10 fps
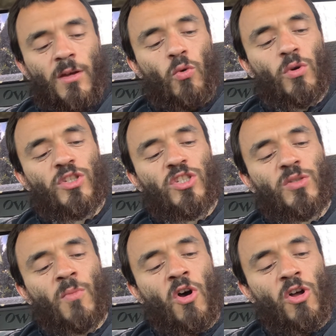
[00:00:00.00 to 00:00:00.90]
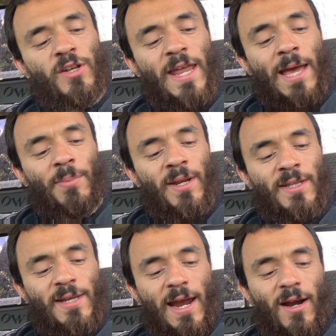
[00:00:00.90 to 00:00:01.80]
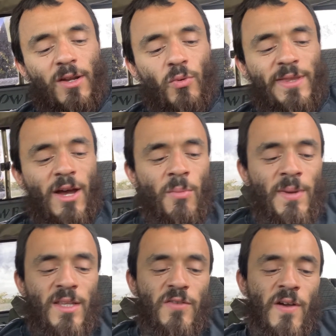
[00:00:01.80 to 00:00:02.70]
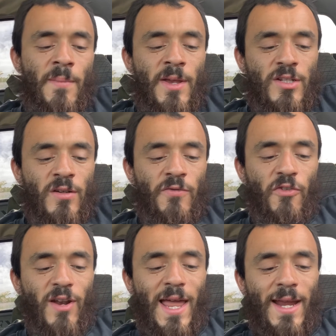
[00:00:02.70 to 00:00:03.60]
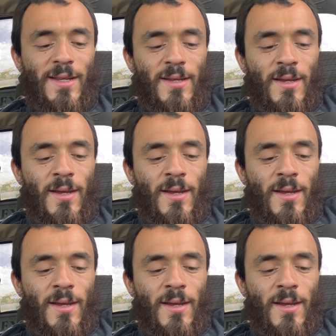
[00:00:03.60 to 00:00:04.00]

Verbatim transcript: was small, damp, and entirely without means of admission for light,